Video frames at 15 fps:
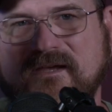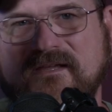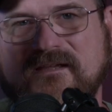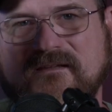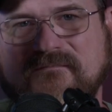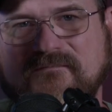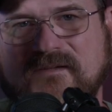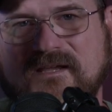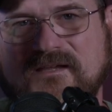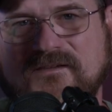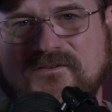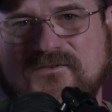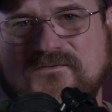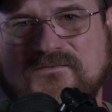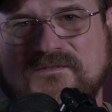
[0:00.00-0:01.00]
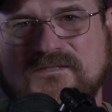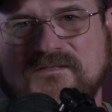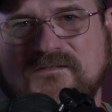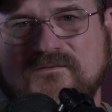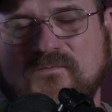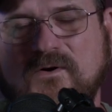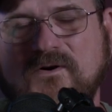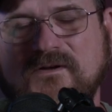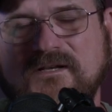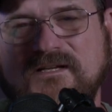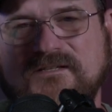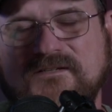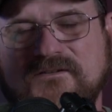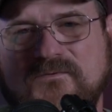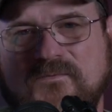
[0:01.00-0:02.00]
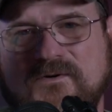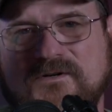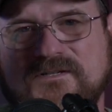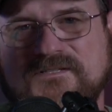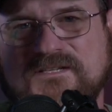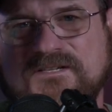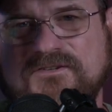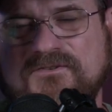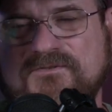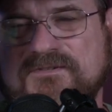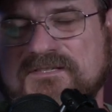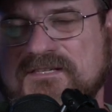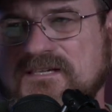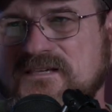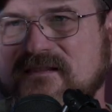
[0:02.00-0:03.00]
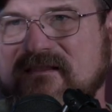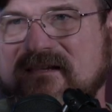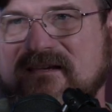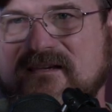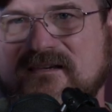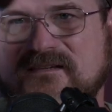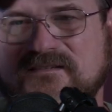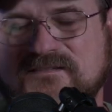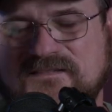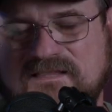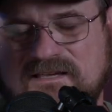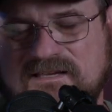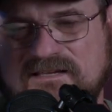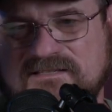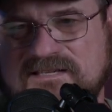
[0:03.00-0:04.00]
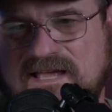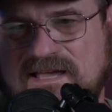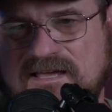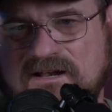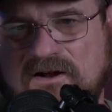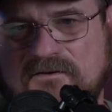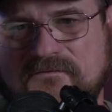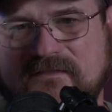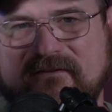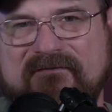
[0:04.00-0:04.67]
in and walking into the woods and you see these things hanging off of the